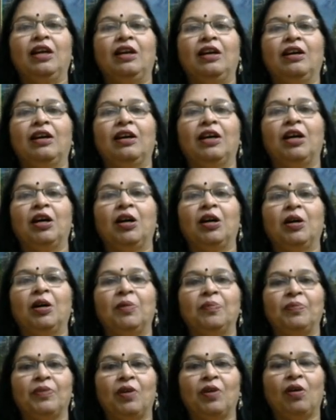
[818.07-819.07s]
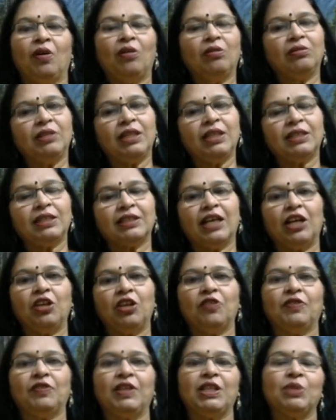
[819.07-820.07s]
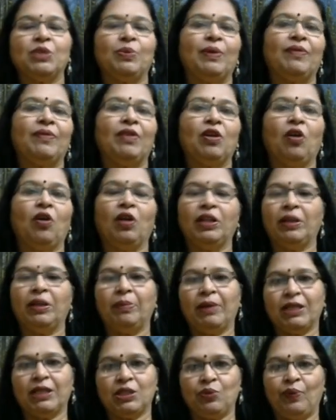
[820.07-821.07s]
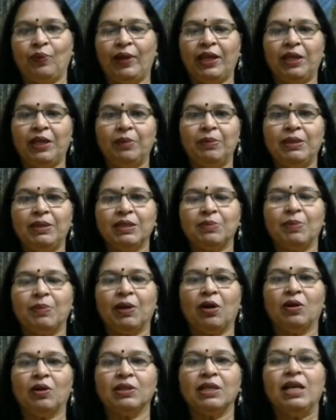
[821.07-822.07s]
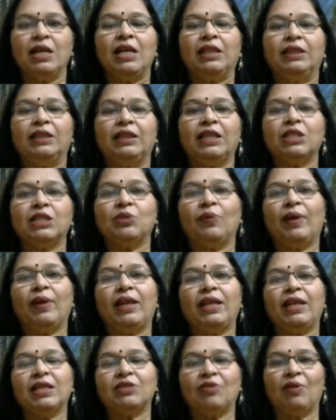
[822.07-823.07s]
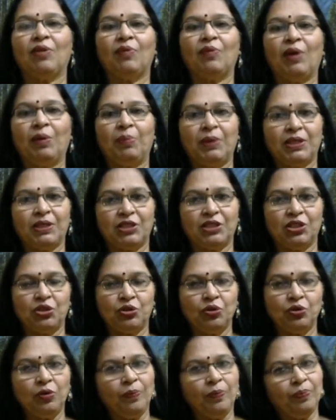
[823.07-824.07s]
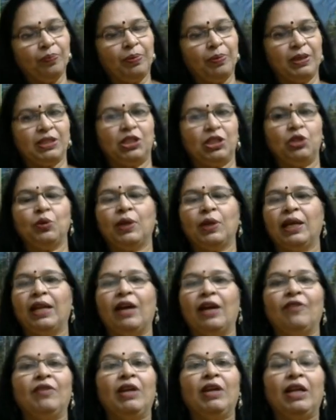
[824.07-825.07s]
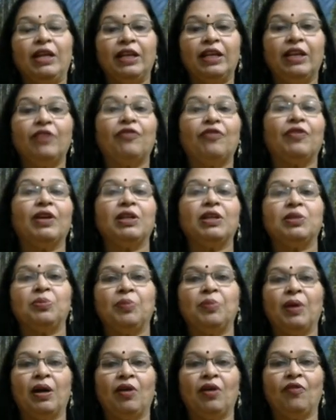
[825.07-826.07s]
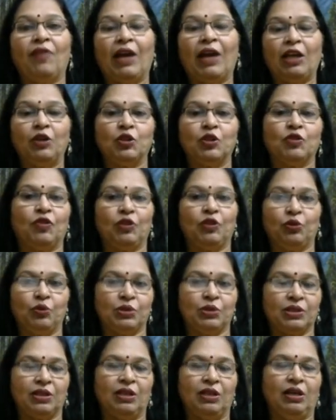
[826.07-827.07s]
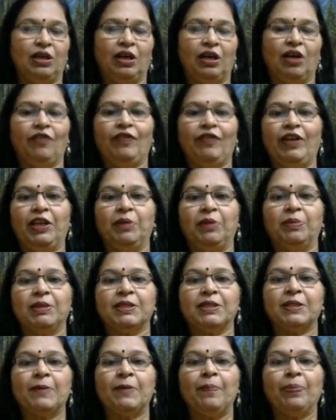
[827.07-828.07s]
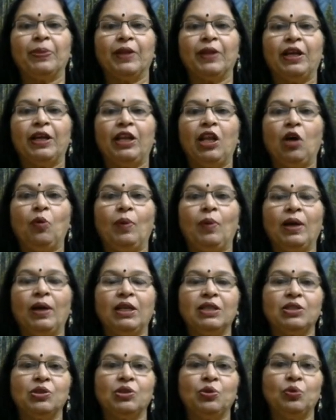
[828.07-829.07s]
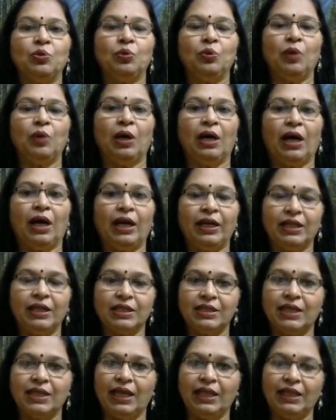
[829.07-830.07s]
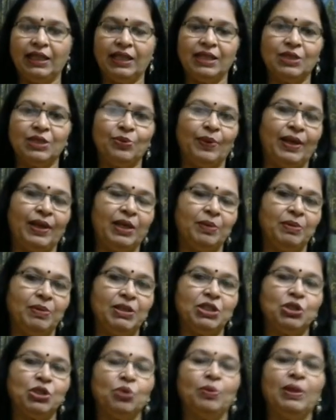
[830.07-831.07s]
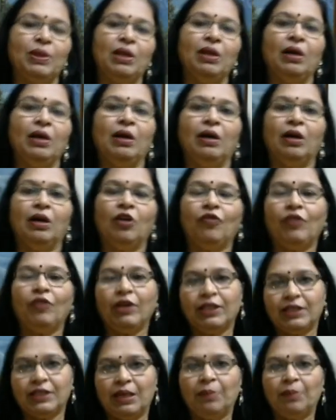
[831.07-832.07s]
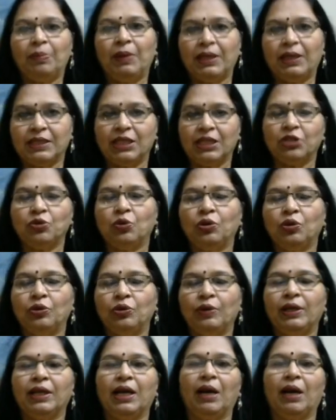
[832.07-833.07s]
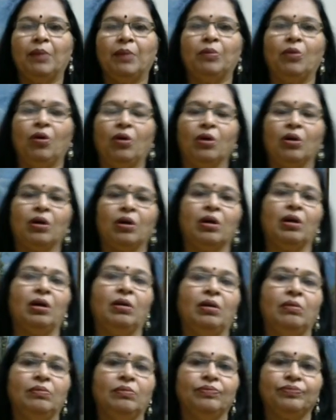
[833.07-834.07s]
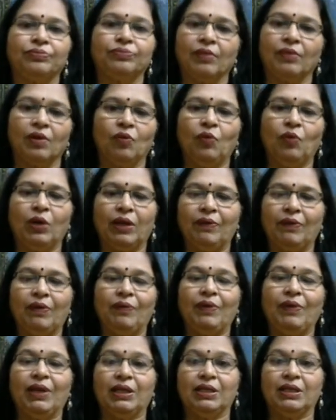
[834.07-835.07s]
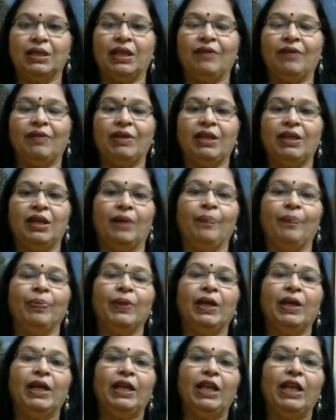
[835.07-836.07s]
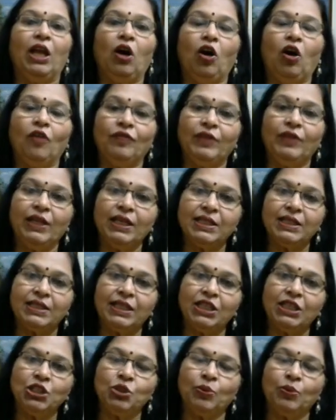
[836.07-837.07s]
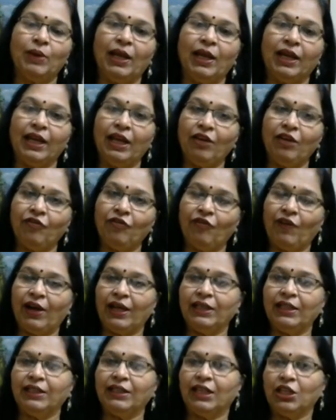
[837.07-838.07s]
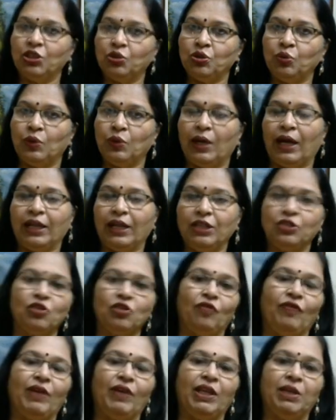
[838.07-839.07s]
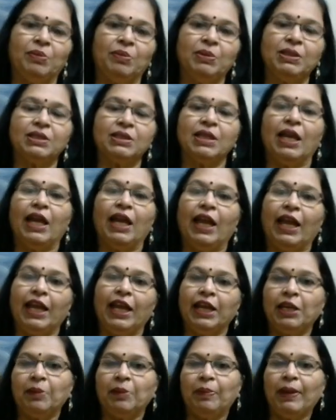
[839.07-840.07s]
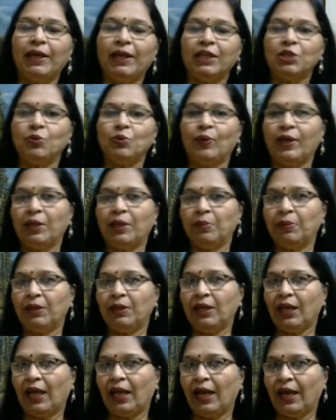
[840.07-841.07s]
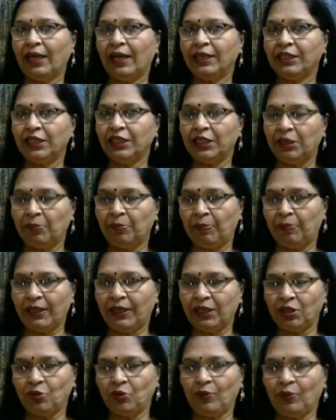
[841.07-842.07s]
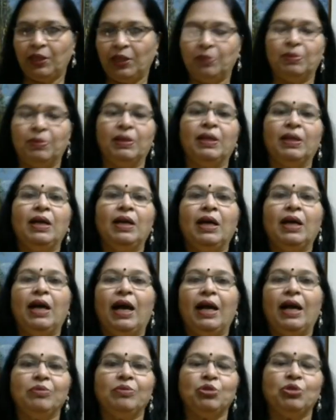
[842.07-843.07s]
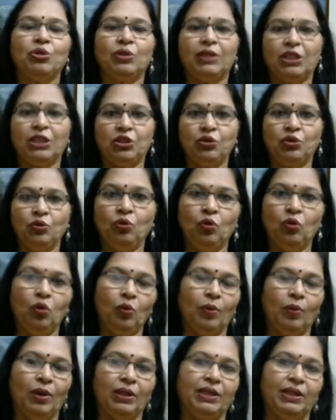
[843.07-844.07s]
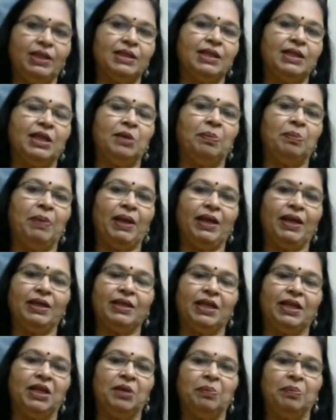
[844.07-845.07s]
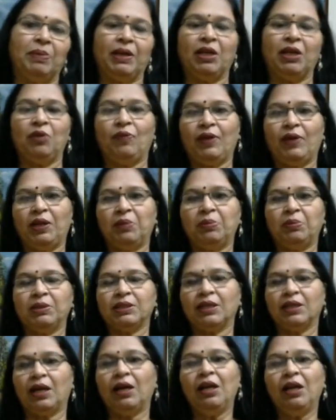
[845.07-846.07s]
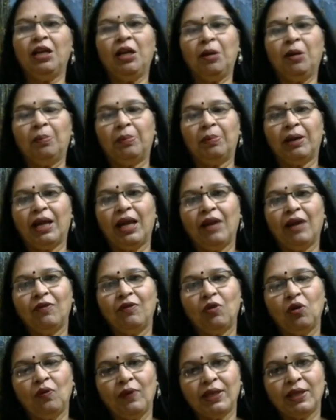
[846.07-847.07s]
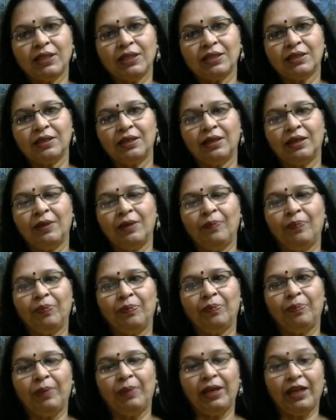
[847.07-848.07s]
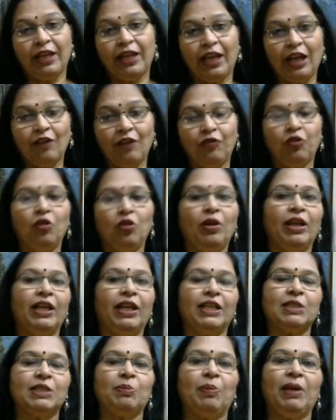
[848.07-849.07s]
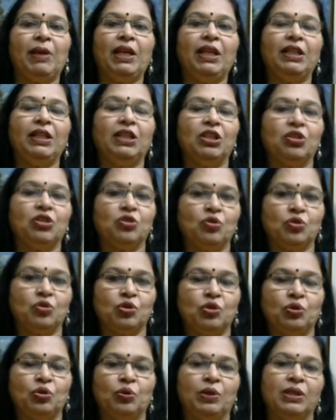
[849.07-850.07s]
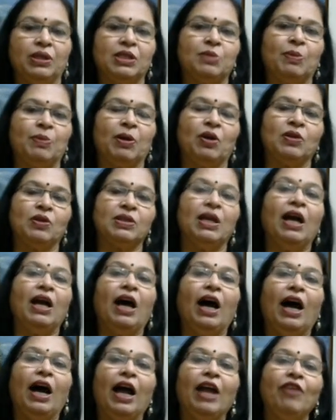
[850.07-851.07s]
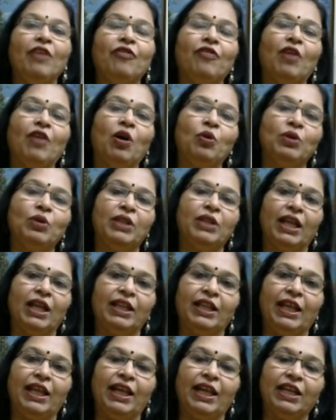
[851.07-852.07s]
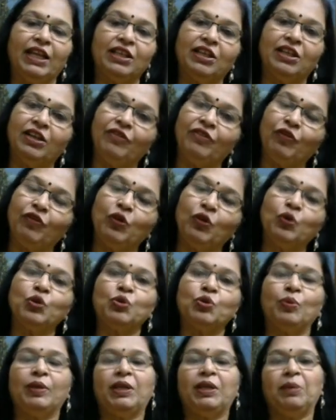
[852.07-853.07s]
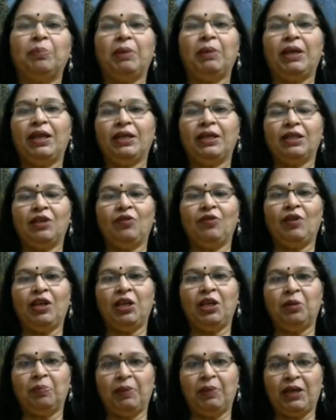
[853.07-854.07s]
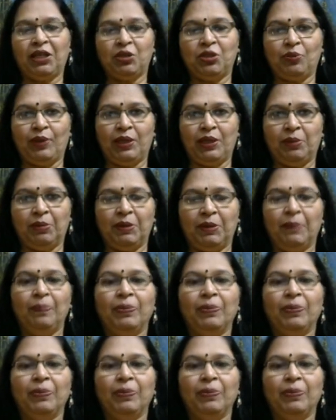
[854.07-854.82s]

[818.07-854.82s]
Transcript: All these kind of things we will call them as variables, because this varies from one person to person. You can have different values for those variables. Now, once you understand these variables, you will, for example, as I told you, income or whatever we are given here. Now, of these things, you will again find there are two kinds of variables: independent variable and dependent variable. I'm sure that you what these independent and dependent variables are, but I have always been careful in explaining these to students, because I have found that they get confused with dependent and independent variable.